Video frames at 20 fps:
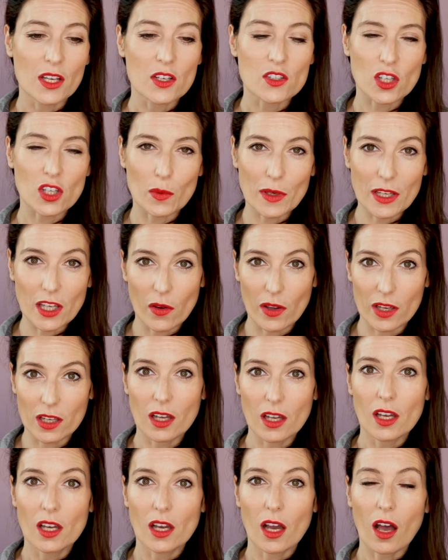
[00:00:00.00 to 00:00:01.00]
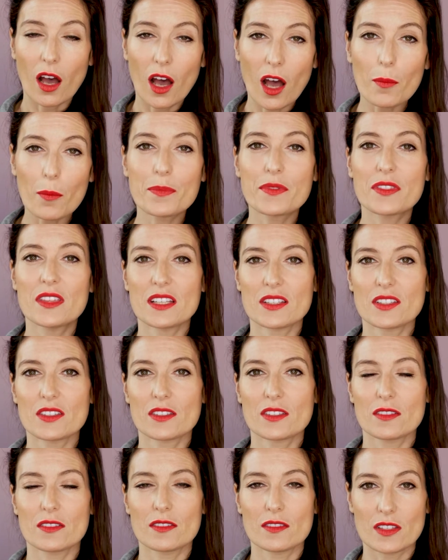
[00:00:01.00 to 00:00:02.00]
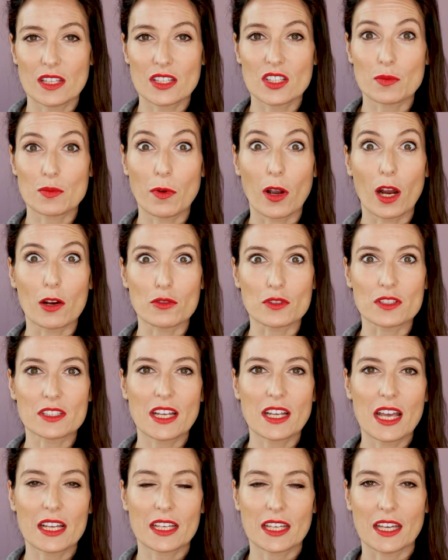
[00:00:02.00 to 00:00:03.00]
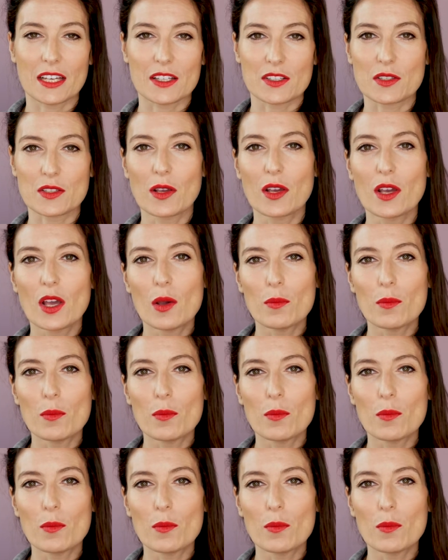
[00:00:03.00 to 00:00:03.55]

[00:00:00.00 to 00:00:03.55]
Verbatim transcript: So we're going up this, this spiral staircase.